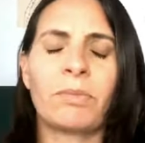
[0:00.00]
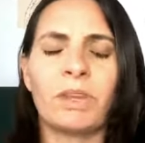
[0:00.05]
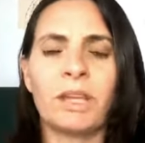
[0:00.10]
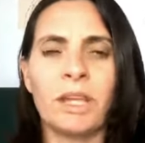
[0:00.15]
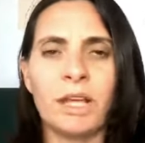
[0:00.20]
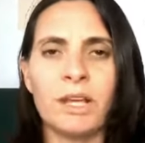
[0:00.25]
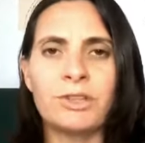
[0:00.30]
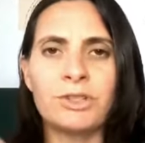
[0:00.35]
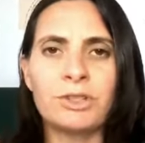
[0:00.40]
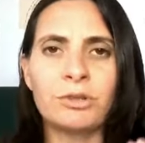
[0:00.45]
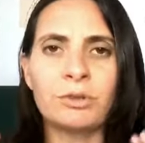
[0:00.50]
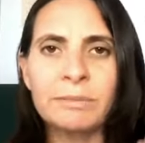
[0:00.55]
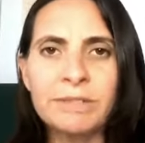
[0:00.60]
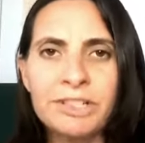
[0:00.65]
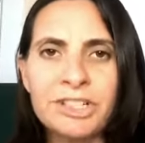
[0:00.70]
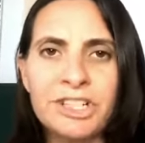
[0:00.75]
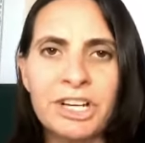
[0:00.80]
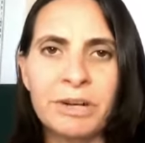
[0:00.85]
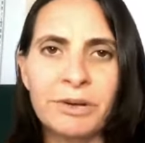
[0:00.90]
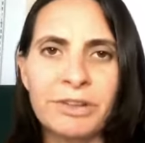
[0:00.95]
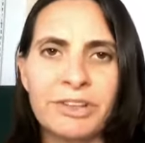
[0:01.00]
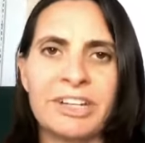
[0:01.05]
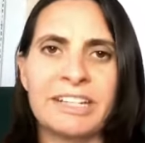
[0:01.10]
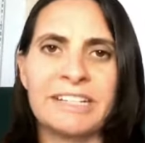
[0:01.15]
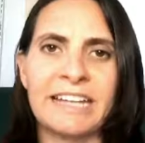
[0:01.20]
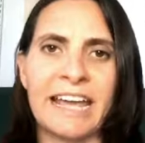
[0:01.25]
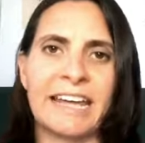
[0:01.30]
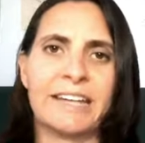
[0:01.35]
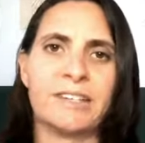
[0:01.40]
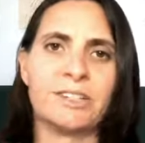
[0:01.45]
And so what I'm going to share with you
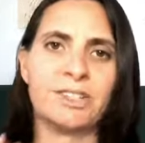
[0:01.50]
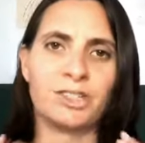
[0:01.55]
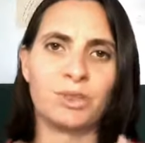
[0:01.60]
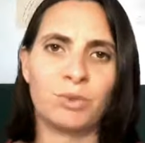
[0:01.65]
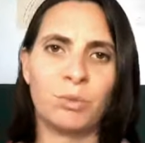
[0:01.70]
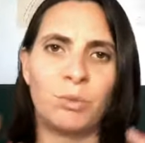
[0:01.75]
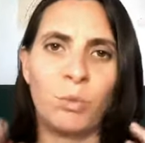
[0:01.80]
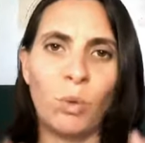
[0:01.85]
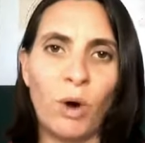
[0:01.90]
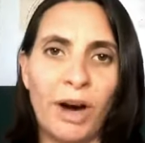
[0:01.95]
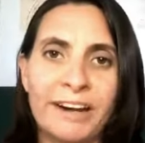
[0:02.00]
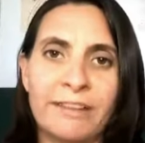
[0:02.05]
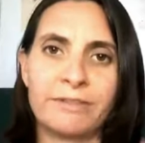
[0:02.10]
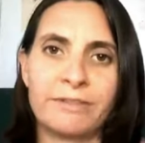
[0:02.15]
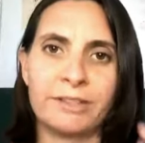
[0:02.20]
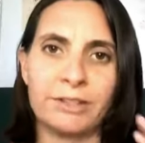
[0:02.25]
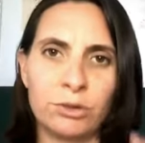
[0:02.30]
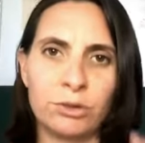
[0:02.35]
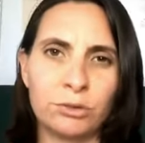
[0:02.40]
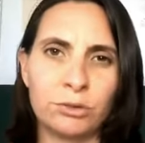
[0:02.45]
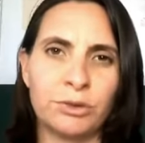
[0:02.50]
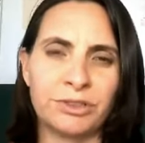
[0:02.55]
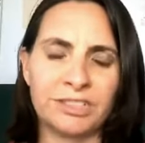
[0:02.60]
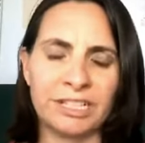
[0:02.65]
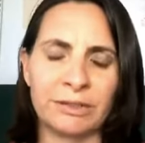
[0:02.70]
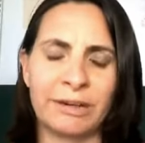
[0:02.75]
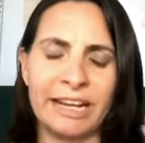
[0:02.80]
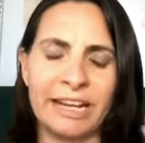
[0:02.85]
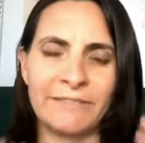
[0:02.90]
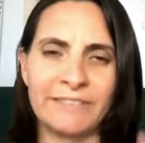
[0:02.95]
today is just one of the tools,
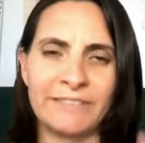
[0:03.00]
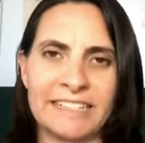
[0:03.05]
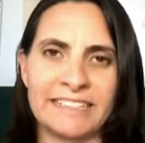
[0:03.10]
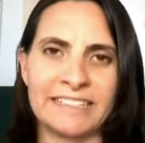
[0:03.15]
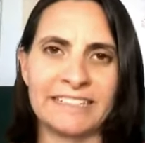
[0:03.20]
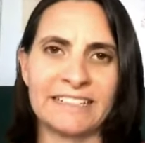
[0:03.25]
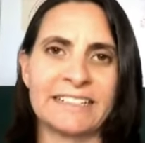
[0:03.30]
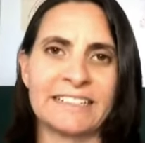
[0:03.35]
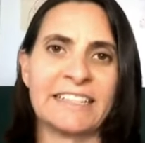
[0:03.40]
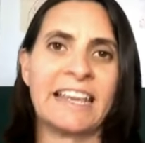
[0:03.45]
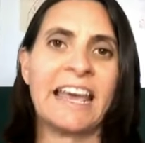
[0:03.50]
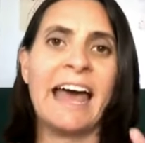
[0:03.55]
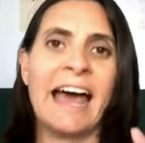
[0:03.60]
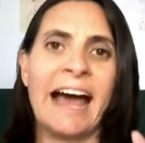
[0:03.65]
and I want to emphasize this.